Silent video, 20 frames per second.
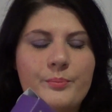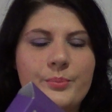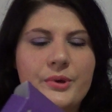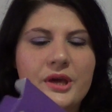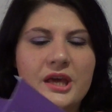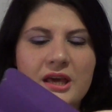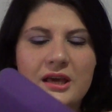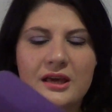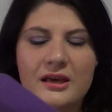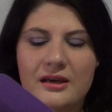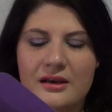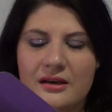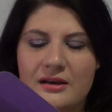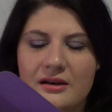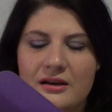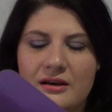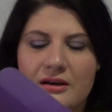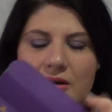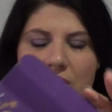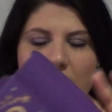big
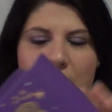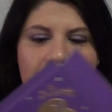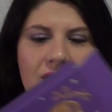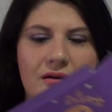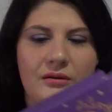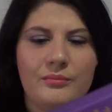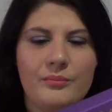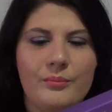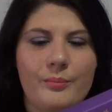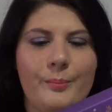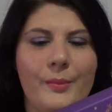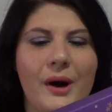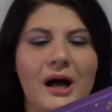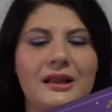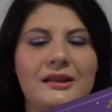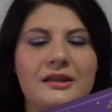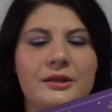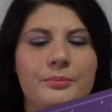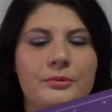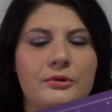
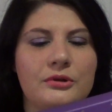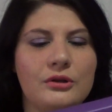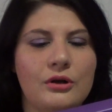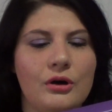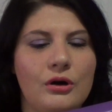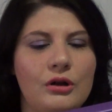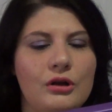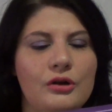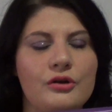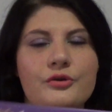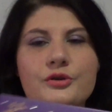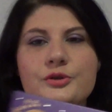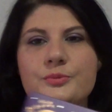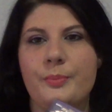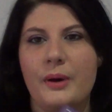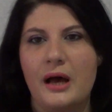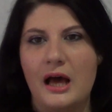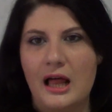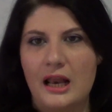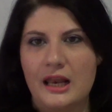multiple colors
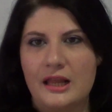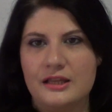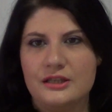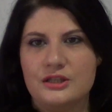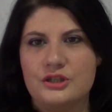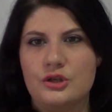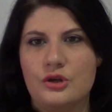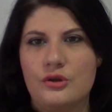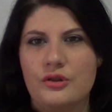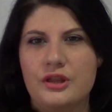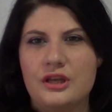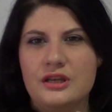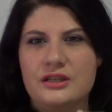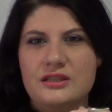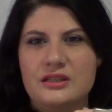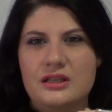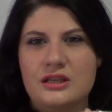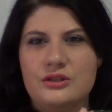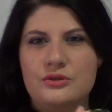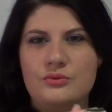palette. So
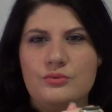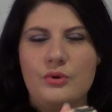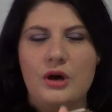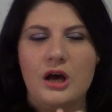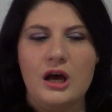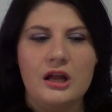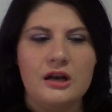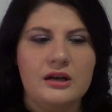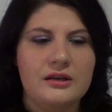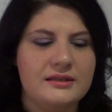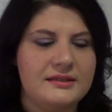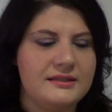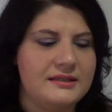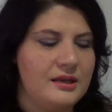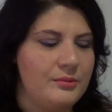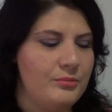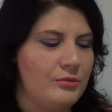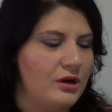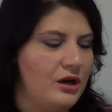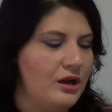this is one
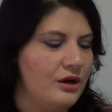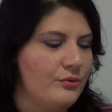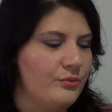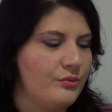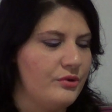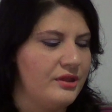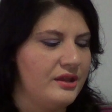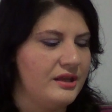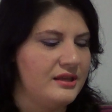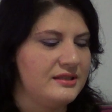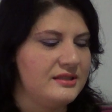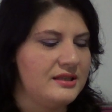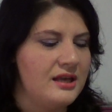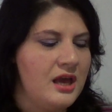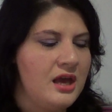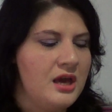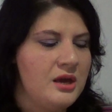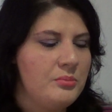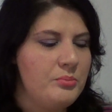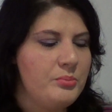similar with this
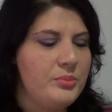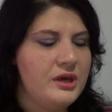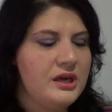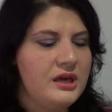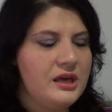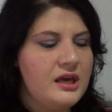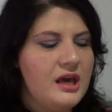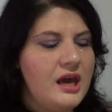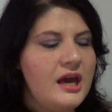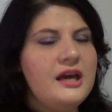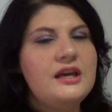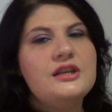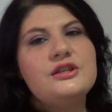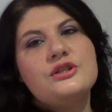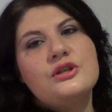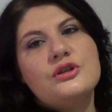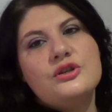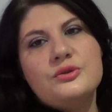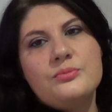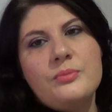
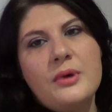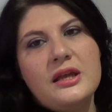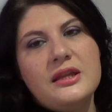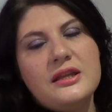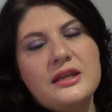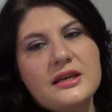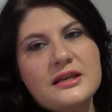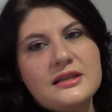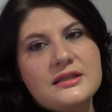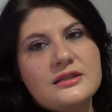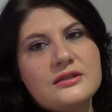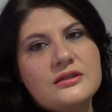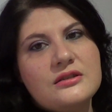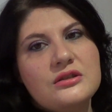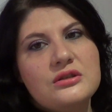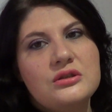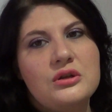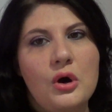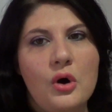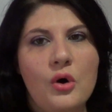BEAute
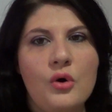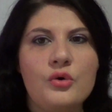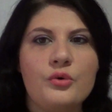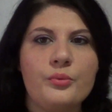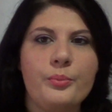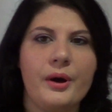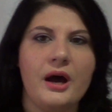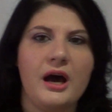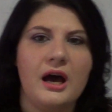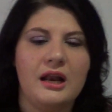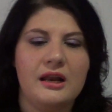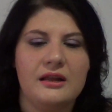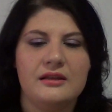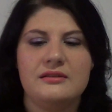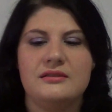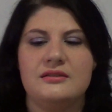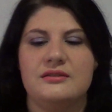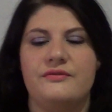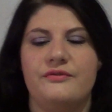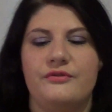Cosmetics known
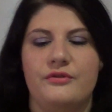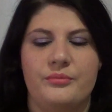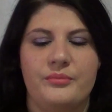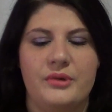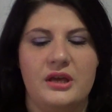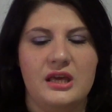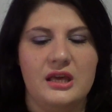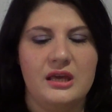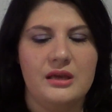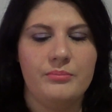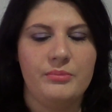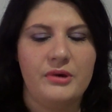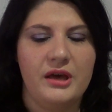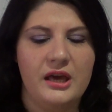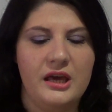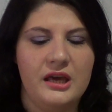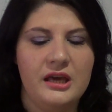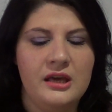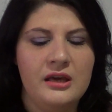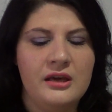palettes from
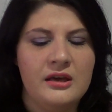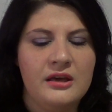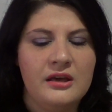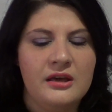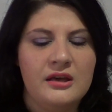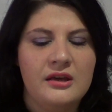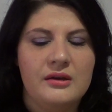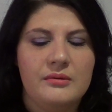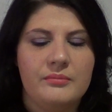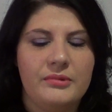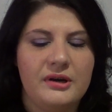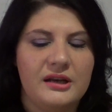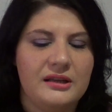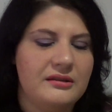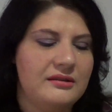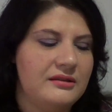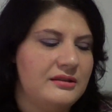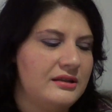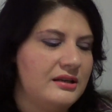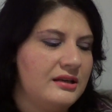eBay,
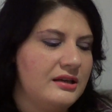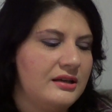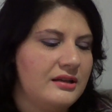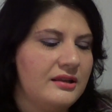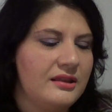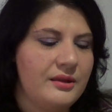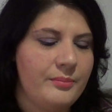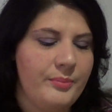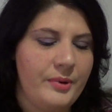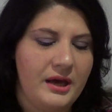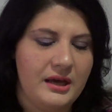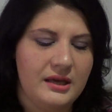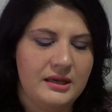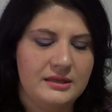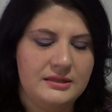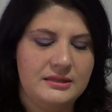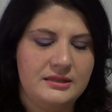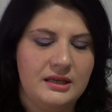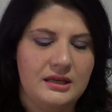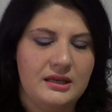but the
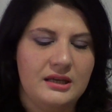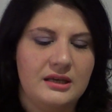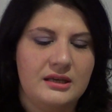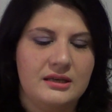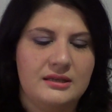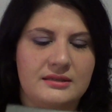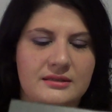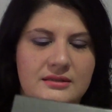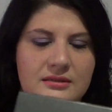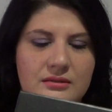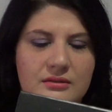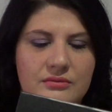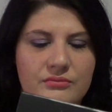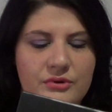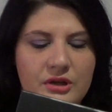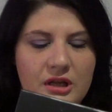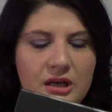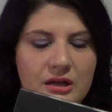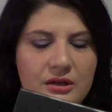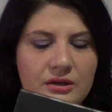packaging is
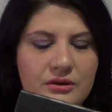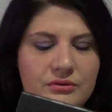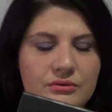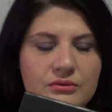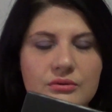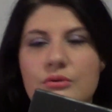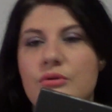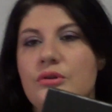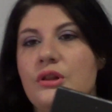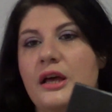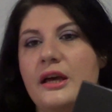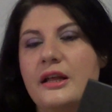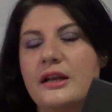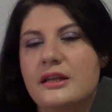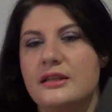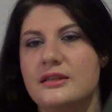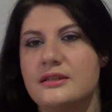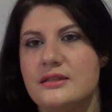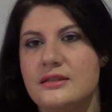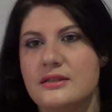really cool
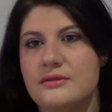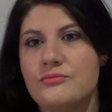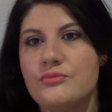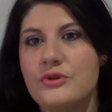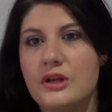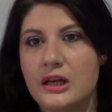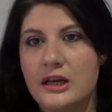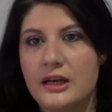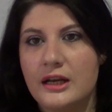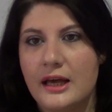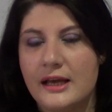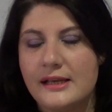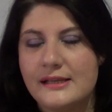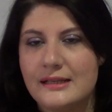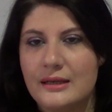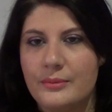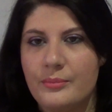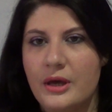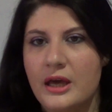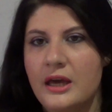and it's really
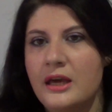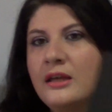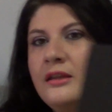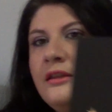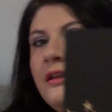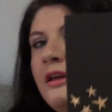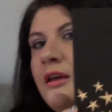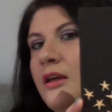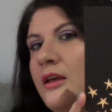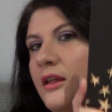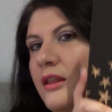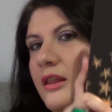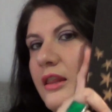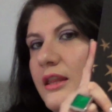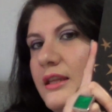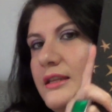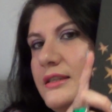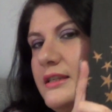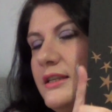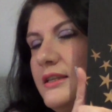nicely made.
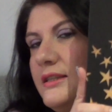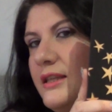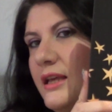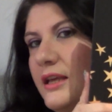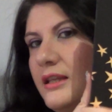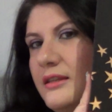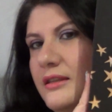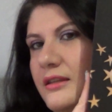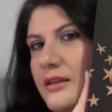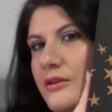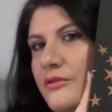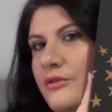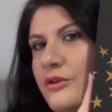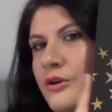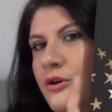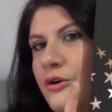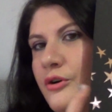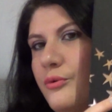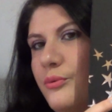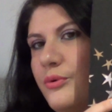This is the
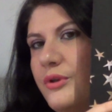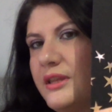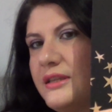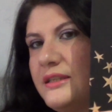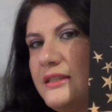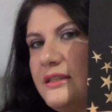interior with the